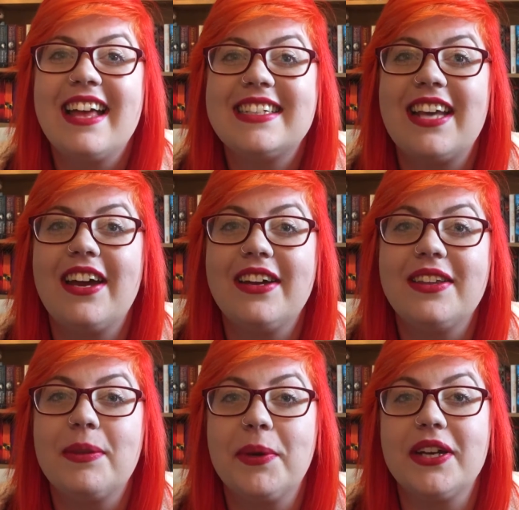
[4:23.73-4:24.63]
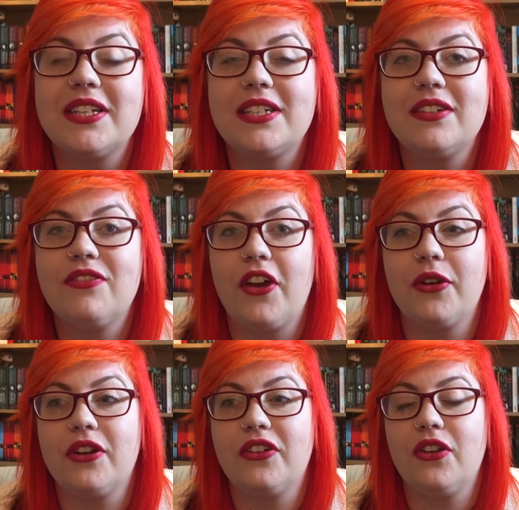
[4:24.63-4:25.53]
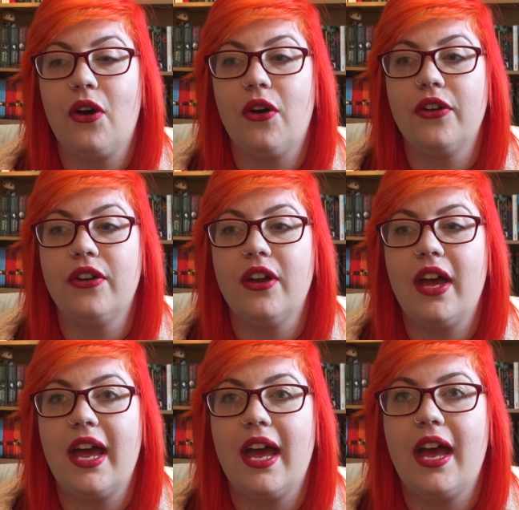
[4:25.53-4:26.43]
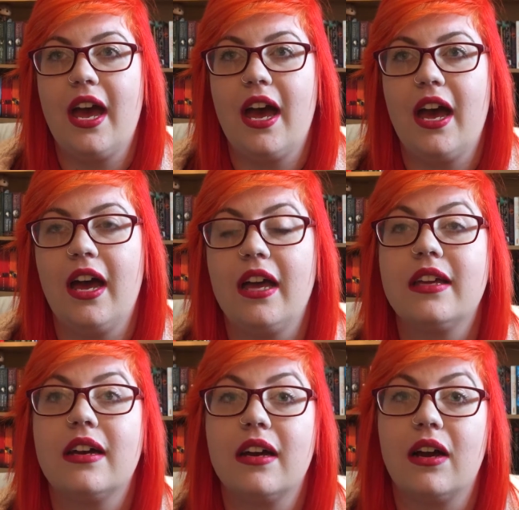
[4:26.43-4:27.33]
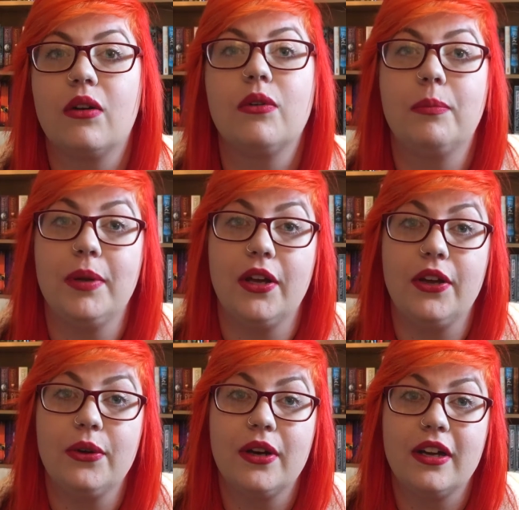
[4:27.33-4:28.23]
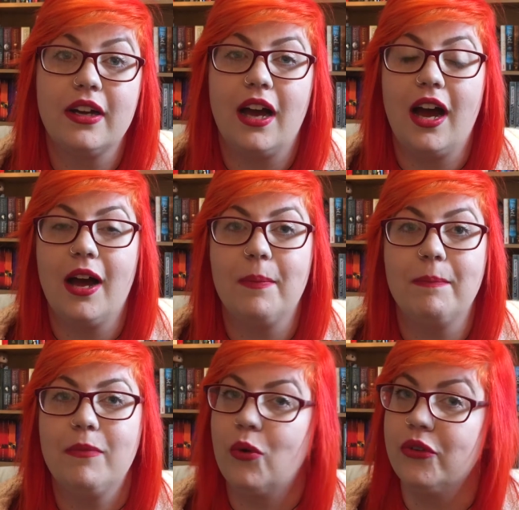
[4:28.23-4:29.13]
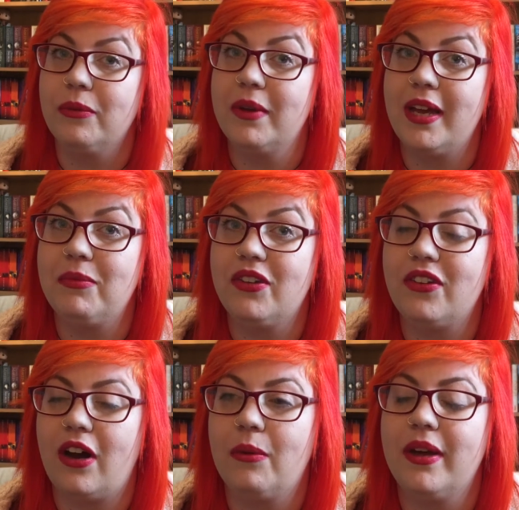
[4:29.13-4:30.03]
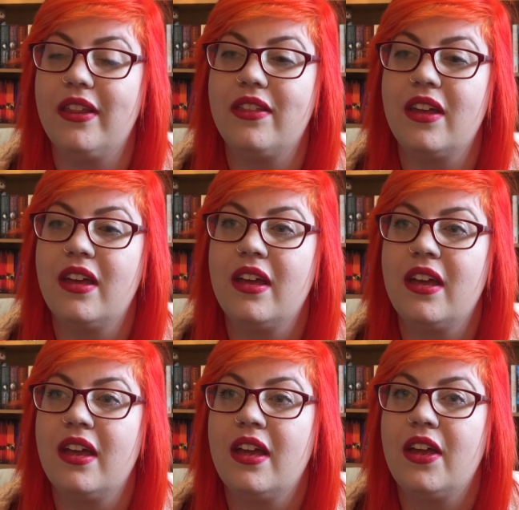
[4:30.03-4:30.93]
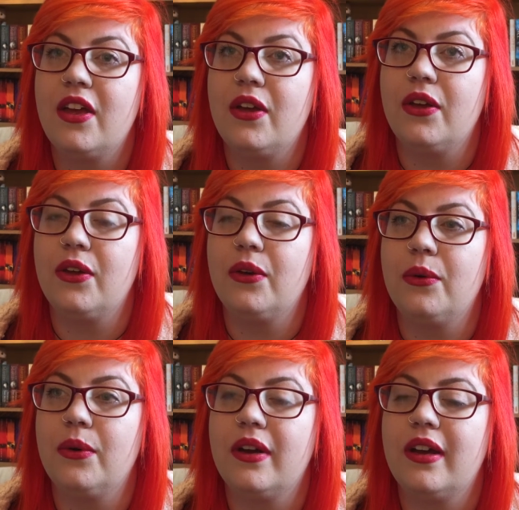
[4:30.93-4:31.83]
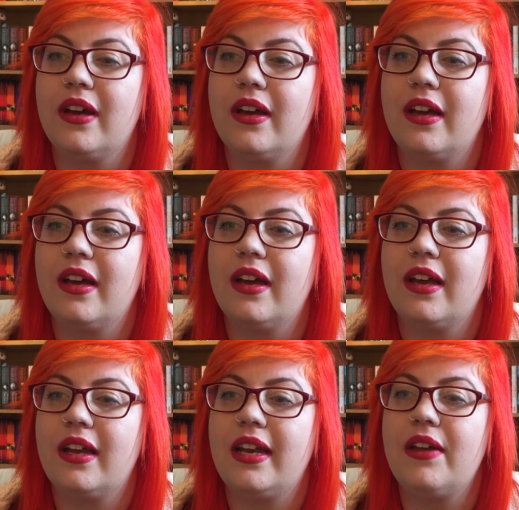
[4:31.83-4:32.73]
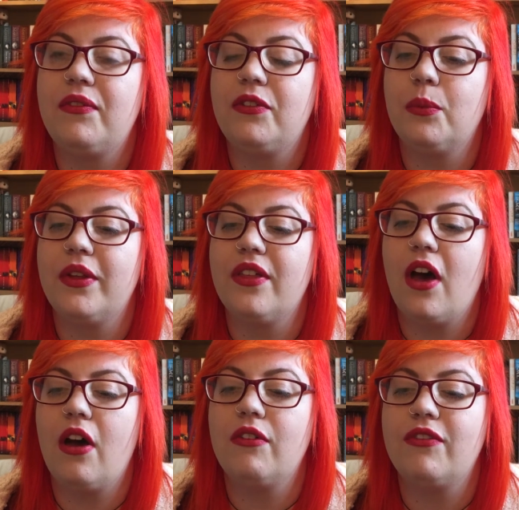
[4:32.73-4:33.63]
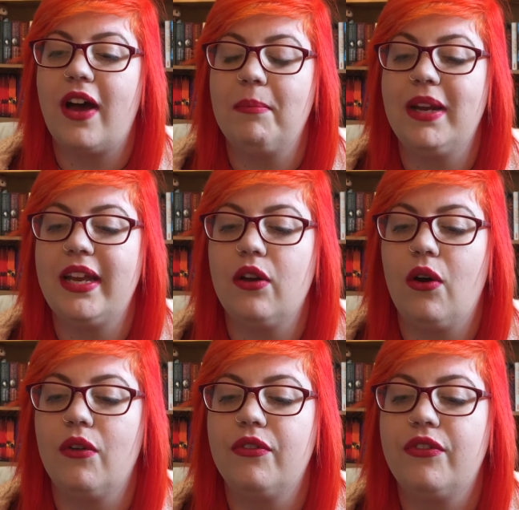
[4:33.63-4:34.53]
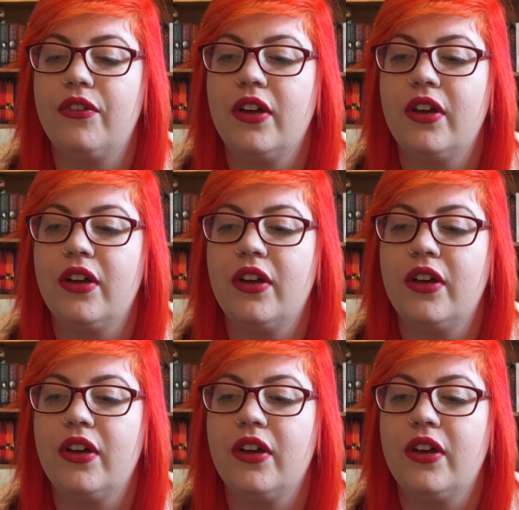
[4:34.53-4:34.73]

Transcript: So the books focus on a young girl called Blue, awesome name to start with, who lives with her family of,